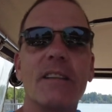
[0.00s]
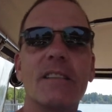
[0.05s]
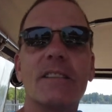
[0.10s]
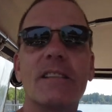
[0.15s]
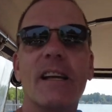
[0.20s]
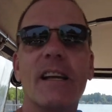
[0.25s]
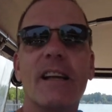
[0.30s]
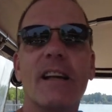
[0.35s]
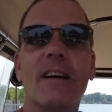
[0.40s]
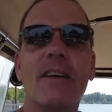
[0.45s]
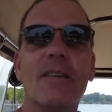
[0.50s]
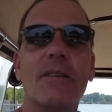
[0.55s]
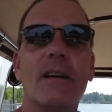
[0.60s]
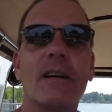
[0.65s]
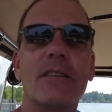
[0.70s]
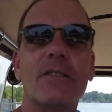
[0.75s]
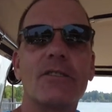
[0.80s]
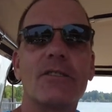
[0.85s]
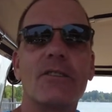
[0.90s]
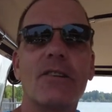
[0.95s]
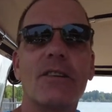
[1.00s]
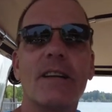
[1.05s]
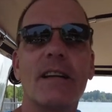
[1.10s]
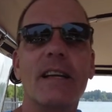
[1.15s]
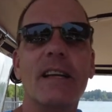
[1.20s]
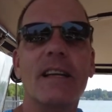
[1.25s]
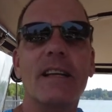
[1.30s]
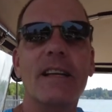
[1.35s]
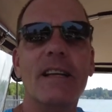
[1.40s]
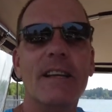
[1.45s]
And it's like, oh, well,
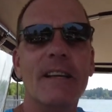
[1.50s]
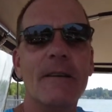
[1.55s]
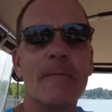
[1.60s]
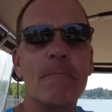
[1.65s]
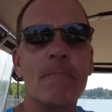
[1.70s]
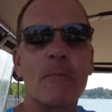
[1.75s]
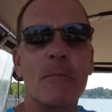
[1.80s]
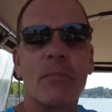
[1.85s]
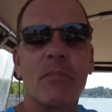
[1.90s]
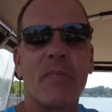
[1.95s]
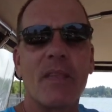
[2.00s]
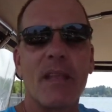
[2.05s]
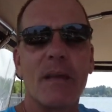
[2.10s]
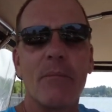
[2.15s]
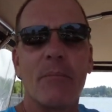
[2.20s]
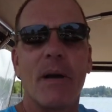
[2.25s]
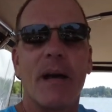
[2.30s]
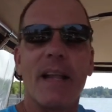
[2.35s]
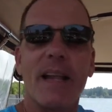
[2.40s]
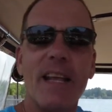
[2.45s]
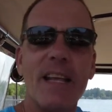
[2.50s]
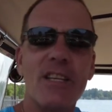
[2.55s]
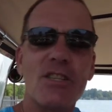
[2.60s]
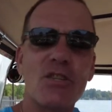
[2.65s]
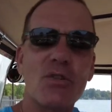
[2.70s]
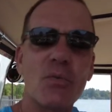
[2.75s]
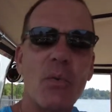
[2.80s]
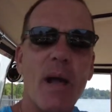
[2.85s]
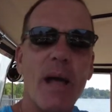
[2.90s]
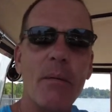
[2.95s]
sorry. But he
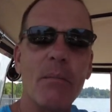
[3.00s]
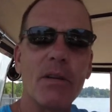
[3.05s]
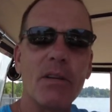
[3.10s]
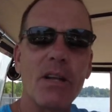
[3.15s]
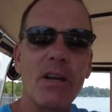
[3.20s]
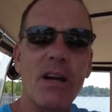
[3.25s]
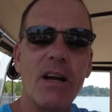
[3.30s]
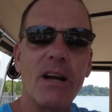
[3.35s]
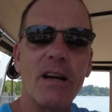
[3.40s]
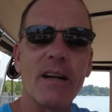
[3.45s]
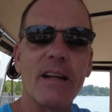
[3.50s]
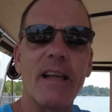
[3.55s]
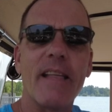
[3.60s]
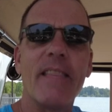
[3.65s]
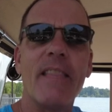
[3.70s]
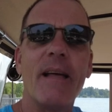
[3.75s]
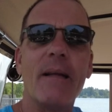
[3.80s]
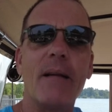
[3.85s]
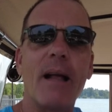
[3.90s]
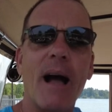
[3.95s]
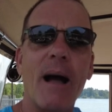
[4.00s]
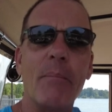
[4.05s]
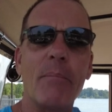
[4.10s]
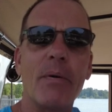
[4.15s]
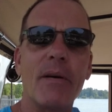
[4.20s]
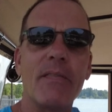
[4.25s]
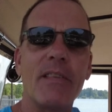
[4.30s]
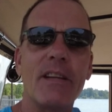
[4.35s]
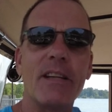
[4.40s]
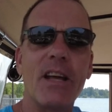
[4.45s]
swam along, then
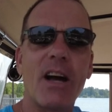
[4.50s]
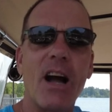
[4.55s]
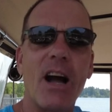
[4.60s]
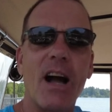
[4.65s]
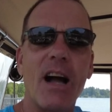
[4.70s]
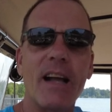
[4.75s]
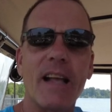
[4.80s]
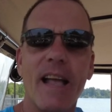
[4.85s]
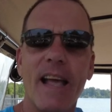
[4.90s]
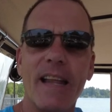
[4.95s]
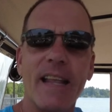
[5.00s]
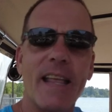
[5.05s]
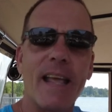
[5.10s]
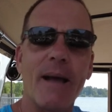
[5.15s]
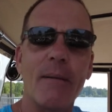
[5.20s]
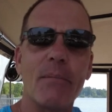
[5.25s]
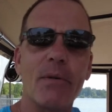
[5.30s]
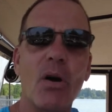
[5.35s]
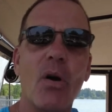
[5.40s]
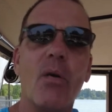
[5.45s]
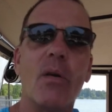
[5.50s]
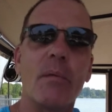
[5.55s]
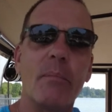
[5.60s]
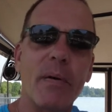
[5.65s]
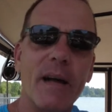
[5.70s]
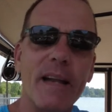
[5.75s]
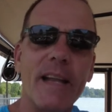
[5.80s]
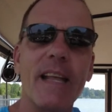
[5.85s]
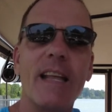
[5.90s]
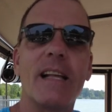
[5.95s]
up on the dock and kept going,
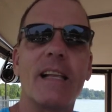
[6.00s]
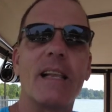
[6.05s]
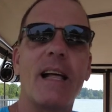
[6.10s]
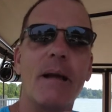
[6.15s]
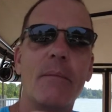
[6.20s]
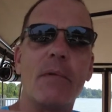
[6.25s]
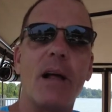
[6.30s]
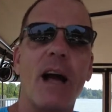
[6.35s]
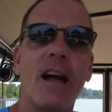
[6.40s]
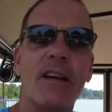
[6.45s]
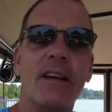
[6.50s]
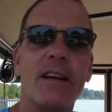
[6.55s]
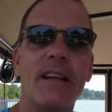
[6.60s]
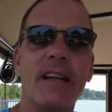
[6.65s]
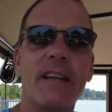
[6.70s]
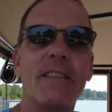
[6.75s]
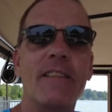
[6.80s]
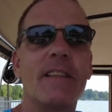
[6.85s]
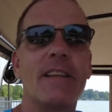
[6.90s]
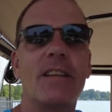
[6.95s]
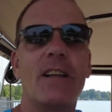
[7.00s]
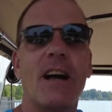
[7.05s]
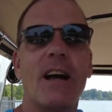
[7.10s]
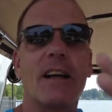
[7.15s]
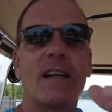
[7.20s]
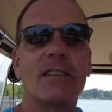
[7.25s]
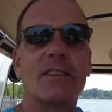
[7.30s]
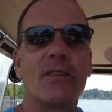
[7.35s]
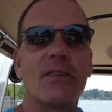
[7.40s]
but he climbed underneath the dock.